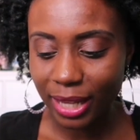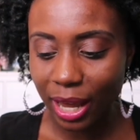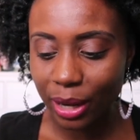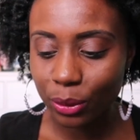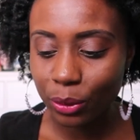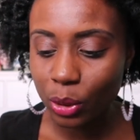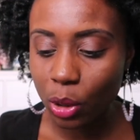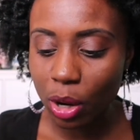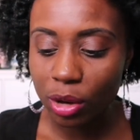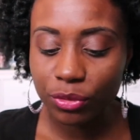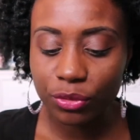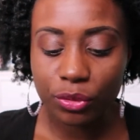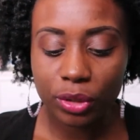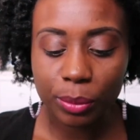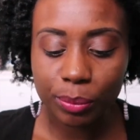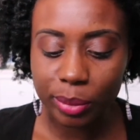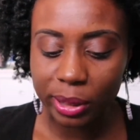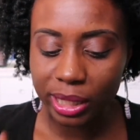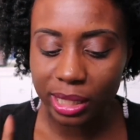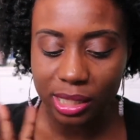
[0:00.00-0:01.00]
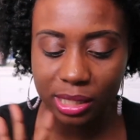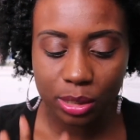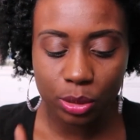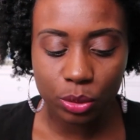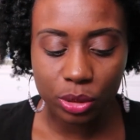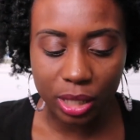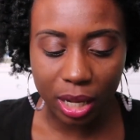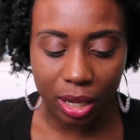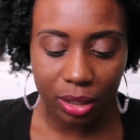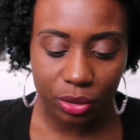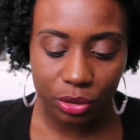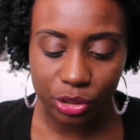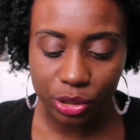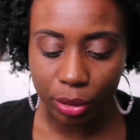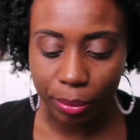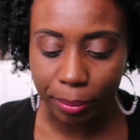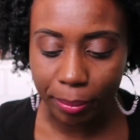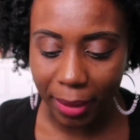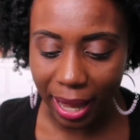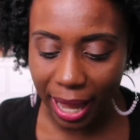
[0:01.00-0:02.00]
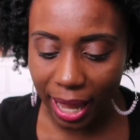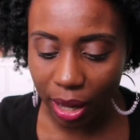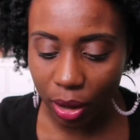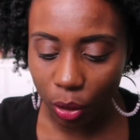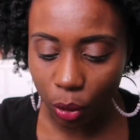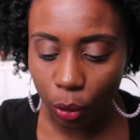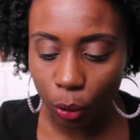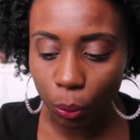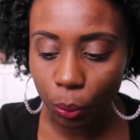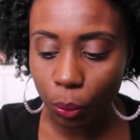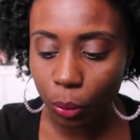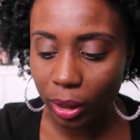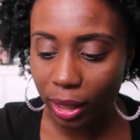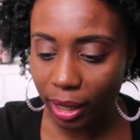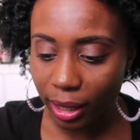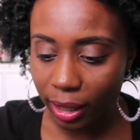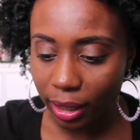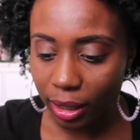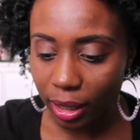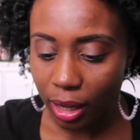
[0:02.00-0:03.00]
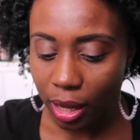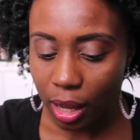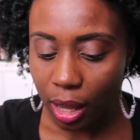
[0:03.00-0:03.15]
I don't know if because those colors are matte or what